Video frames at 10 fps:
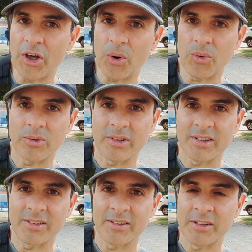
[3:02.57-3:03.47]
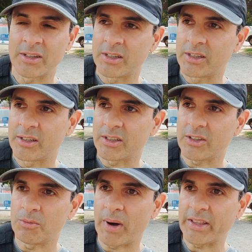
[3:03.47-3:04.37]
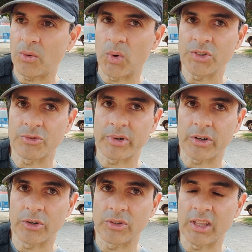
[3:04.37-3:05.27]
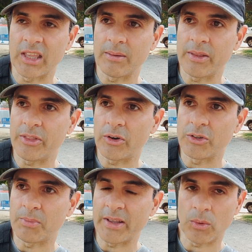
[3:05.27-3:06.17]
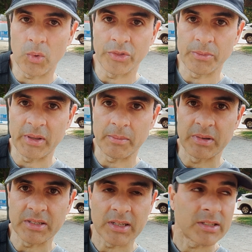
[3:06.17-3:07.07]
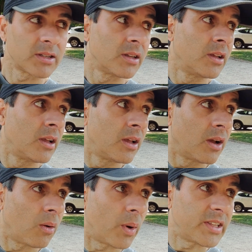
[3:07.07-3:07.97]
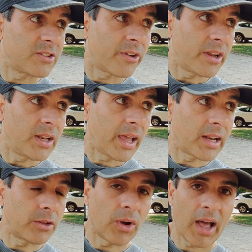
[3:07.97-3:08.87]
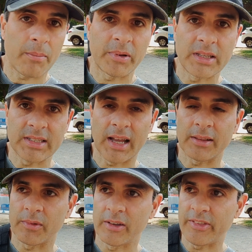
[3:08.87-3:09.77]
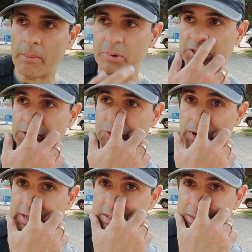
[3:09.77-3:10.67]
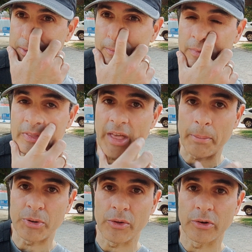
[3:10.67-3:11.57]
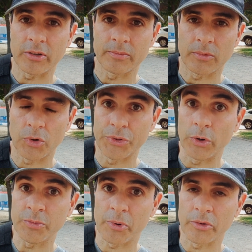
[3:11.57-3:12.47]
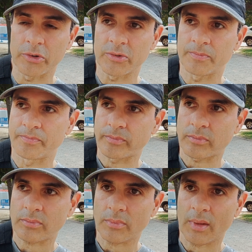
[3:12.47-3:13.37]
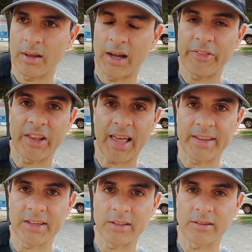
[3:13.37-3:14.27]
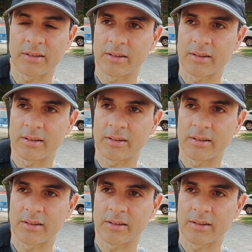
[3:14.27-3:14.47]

though you might not want to recruit, even though you might not want to build a business, what is very likely to happen is that if that person tries that product or those products and they like it,